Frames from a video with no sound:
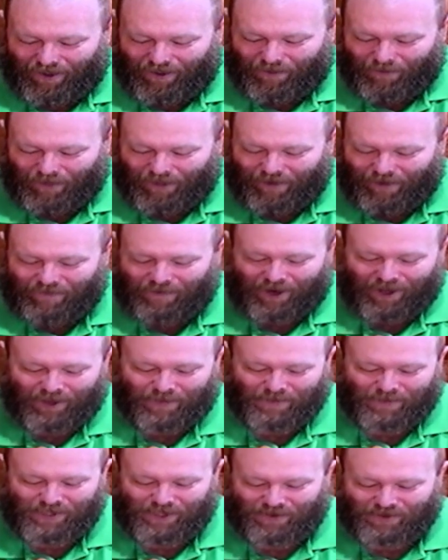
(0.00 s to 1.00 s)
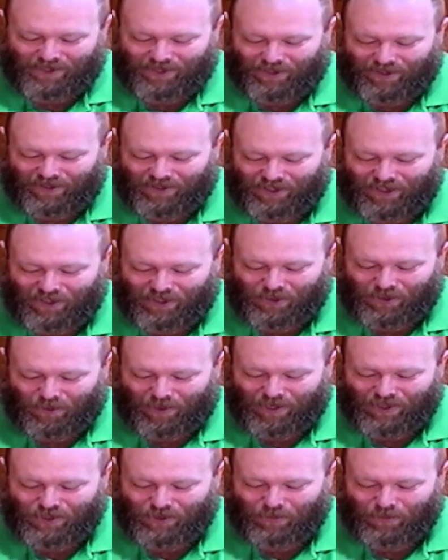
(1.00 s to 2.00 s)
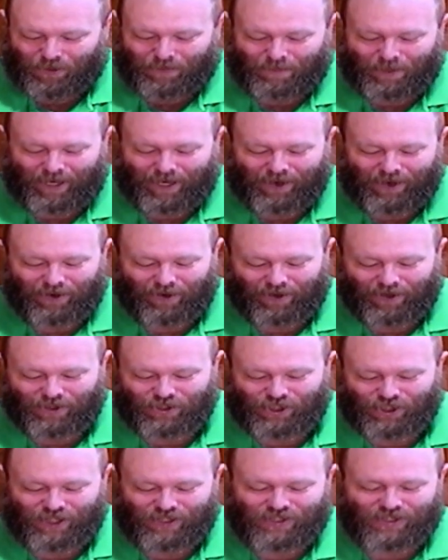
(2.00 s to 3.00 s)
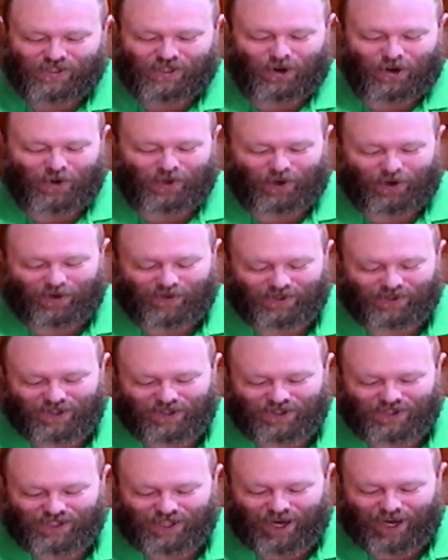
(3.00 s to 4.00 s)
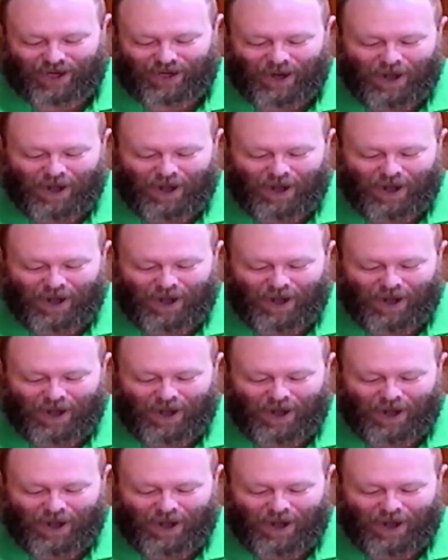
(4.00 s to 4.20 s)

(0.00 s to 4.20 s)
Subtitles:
when they find themselves in this situation with Peter and Jesus going off to the side,